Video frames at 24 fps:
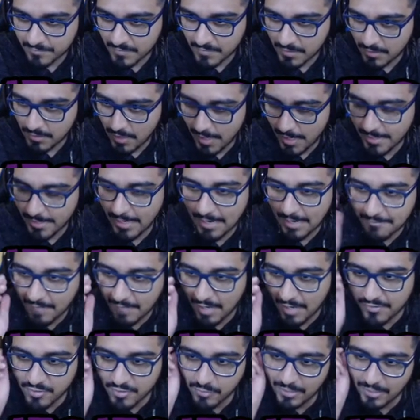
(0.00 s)
And I'm,
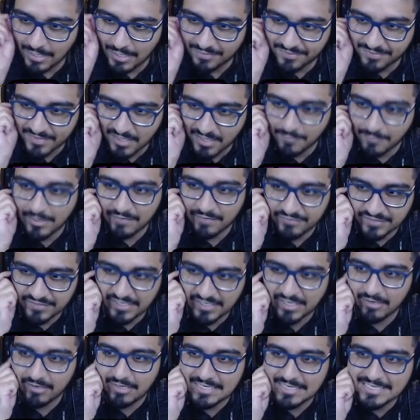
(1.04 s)
you know, I think I'm gonna have to take
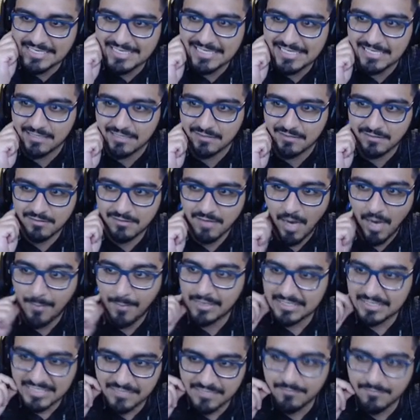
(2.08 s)
out ID. I'm gonna
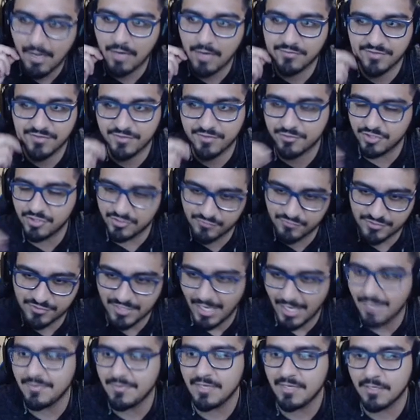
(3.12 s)
keep Miles in there just for
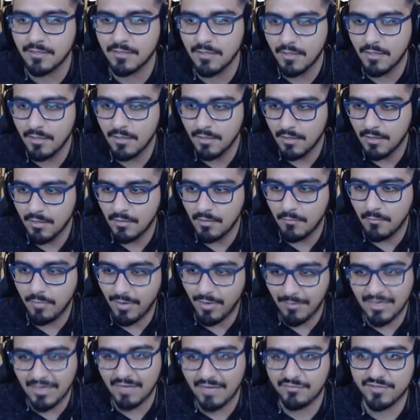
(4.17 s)
typing, but I'm
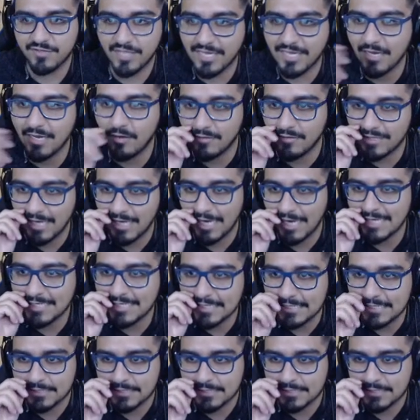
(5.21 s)
gonna have to take out AD.